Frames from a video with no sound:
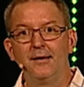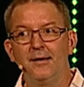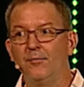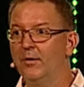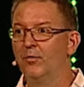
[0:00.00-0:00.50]

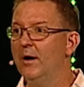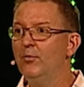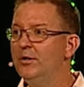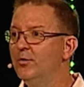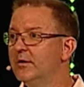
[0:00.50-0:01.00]
And why
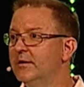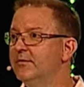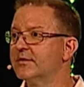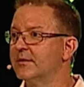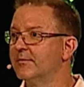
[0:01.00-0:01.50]
wouldn't you want to give
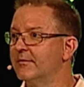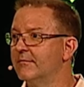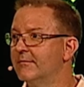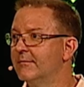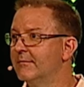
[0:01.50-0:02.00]
to
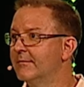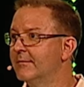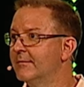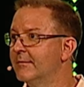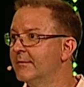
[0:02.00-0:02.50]
something
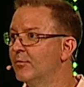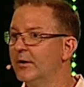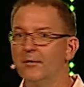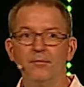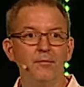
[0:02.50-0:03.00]

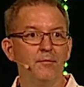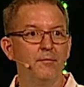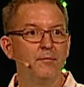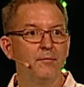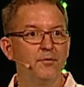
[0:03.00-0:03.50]
where
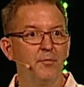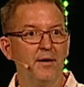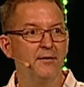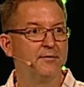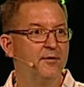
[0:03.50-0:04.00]
it's
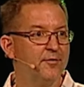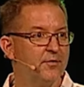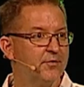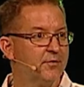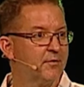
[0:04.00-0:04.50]
making a
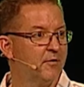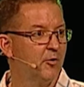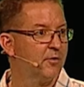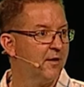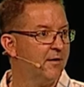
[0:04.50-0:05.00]
difference
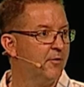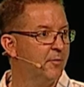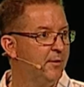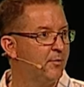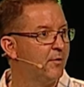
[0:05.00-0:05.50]
along with a lot of
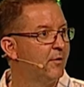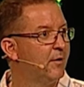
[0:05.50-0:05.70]
other people